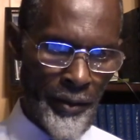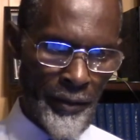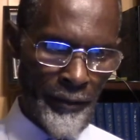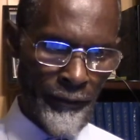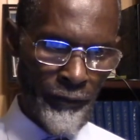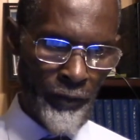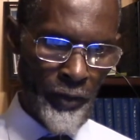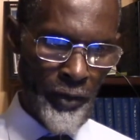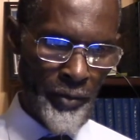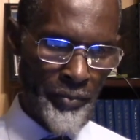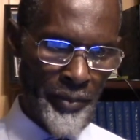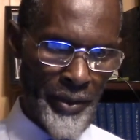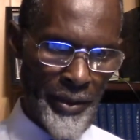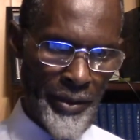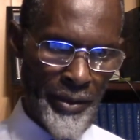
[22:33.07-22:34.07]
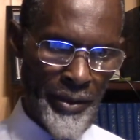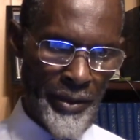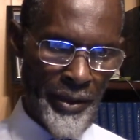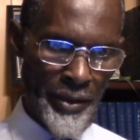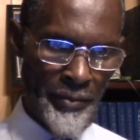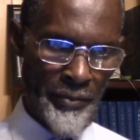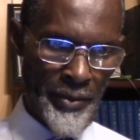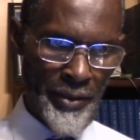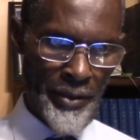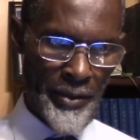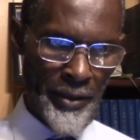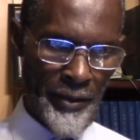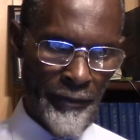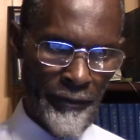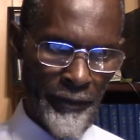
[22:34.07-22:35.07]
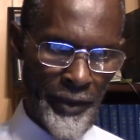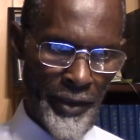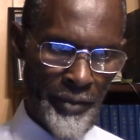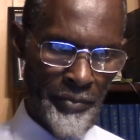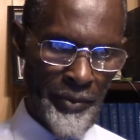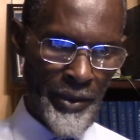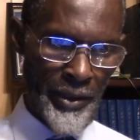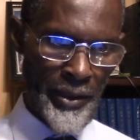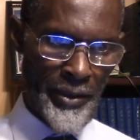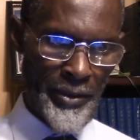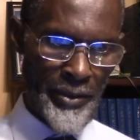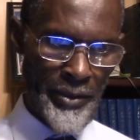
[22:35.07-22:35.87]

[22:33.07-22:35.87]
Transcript: The four beasts. Let me see if I pass